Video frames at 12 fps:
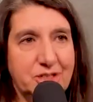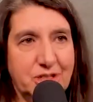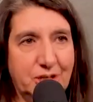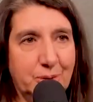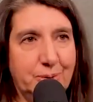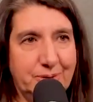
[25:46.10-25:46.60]

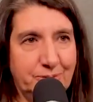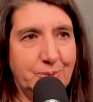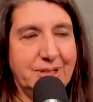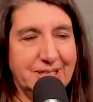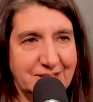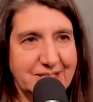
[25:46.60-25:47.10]
so if we
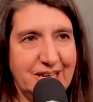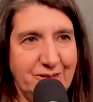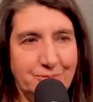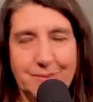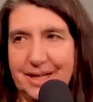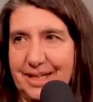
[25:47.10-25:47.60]
can save
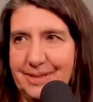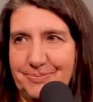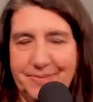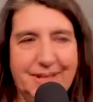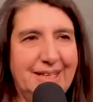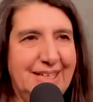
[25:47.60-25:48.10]
money,
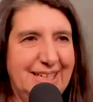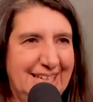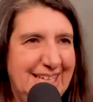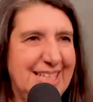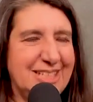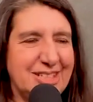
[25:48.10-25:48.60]

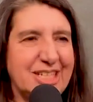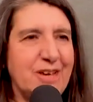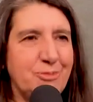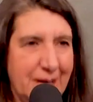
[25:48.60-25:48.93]
save